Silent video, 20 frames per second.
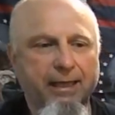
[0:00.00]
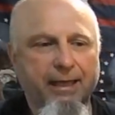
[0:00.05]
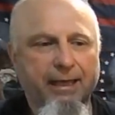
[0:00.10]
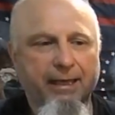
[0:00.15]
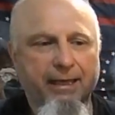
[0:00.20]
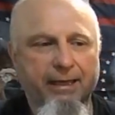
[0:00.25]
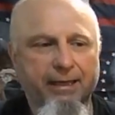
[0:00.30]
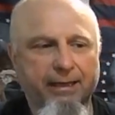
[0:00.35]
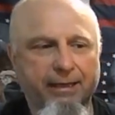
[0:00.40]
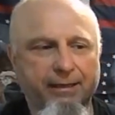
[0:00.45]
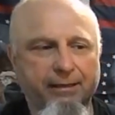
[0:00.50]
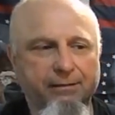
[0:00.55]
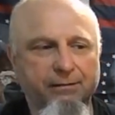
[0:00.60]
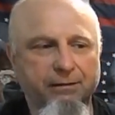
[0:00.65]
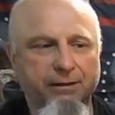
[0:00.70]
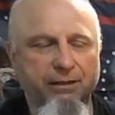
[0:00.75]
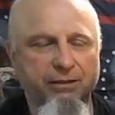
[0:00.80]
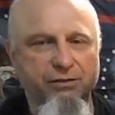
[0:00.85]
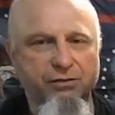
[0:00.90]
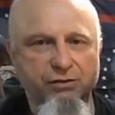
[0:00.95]
and
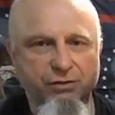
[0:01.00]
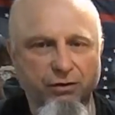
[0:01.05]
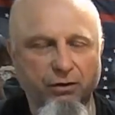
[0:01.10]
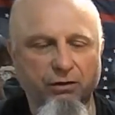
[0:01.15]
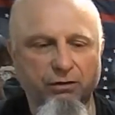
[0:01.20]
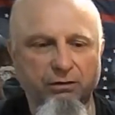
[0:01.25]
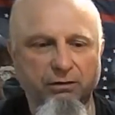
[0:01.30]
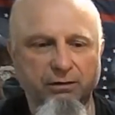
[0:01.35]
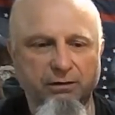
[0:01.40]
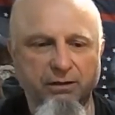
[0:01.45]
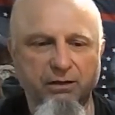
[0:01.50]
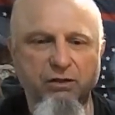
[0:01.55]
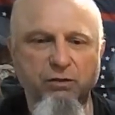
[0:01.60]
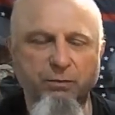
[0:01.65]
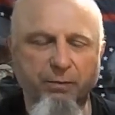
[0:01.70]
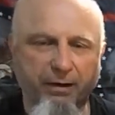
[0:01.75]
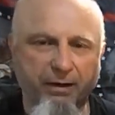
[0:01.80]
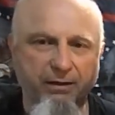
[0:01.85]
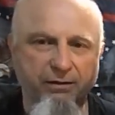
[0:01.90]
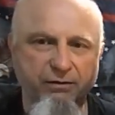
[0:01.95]
it's certainly
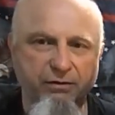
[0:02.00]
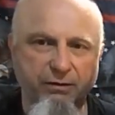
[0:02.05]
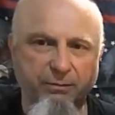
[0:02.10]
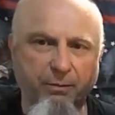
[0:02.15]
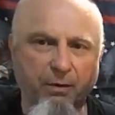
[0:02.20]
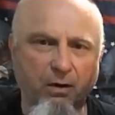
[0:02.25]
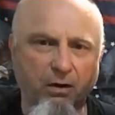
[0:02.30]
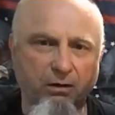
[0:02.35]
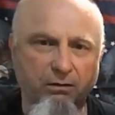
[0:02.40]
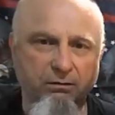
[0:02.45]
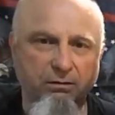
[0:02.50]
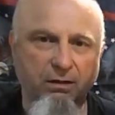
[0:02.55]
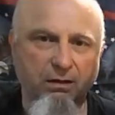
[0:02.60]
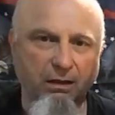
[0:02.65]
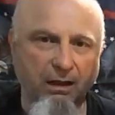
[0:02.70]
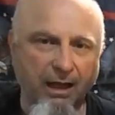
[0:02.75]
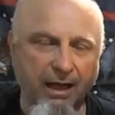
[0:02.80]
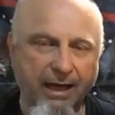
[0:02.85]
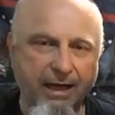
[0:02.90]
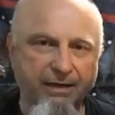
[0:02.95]
dispensed upon
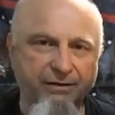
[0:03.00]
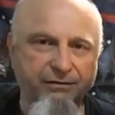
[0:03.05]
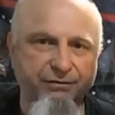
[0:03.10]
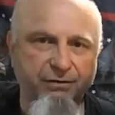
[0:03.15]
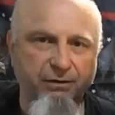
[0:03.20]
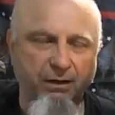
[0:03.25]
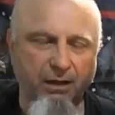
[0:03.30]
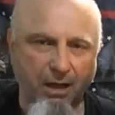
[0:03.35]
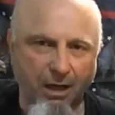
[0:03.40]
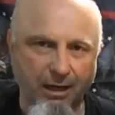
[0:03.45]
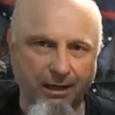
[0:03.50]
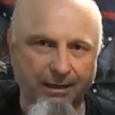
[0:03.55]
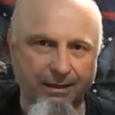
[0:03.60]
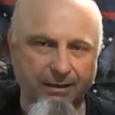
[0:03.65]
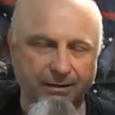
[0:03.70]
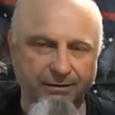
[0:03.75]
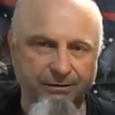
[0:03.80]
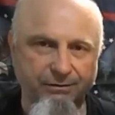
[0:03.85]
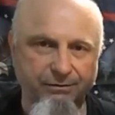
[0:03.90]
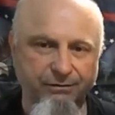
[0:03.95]
class
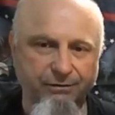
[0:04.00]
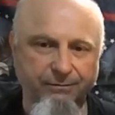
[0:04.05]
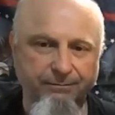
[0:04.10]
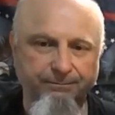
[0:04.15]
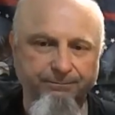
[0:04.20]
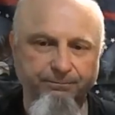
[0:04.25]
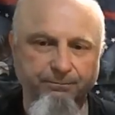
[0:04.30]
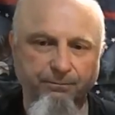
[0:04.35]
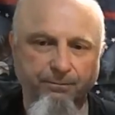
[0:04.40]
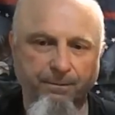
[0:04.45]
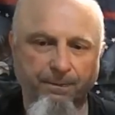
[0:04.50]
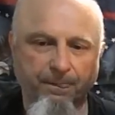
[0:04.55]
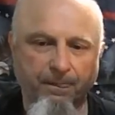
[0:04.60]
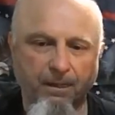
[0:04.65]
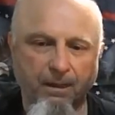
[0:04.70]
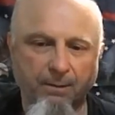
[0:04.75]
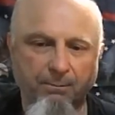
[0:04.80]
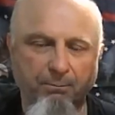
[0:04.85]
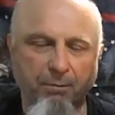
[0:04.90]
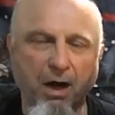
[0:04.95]
lines,
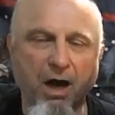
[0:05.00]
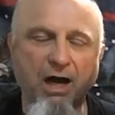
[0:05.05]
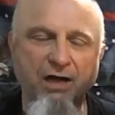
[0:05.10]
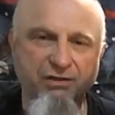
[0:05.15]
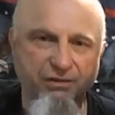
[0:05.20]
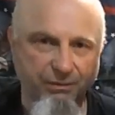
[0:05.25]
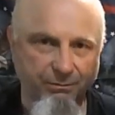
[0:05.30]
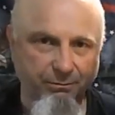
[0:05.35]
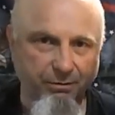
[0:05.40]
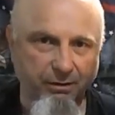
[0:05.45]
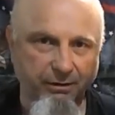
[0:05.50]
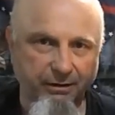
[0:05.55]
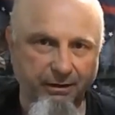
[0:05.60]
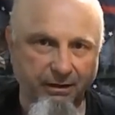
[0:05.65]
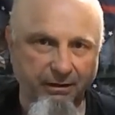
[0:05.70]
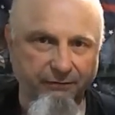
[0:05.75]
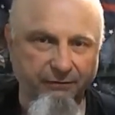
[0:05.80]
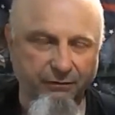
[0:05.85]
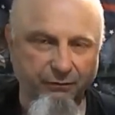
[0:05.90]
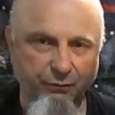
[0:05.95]
possibly
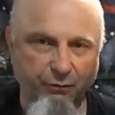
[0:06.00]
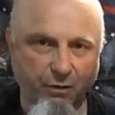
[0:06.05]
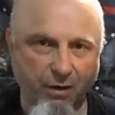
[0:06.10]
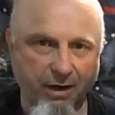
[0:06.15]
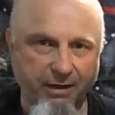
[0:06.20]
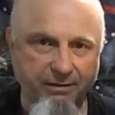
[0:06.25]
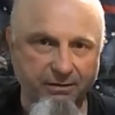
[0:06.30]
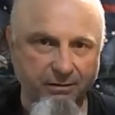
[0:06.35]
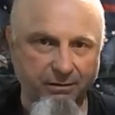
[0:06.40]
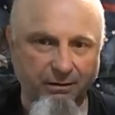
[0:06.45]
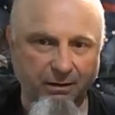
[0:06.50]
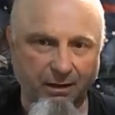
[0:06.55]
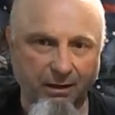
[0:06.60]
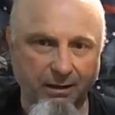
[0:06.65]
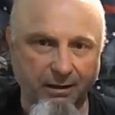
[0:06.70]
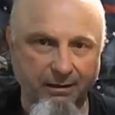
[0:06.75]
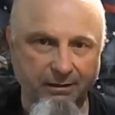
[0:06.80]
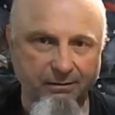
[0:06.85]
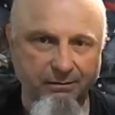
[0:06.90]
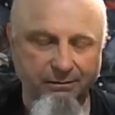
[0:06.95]
even race
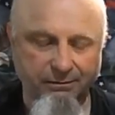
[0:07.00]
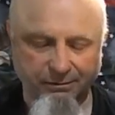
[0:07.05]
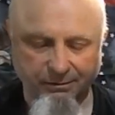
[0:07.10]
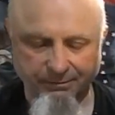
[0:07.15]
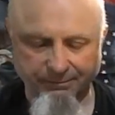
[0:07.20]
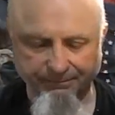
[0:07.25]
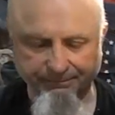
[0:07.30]
lines.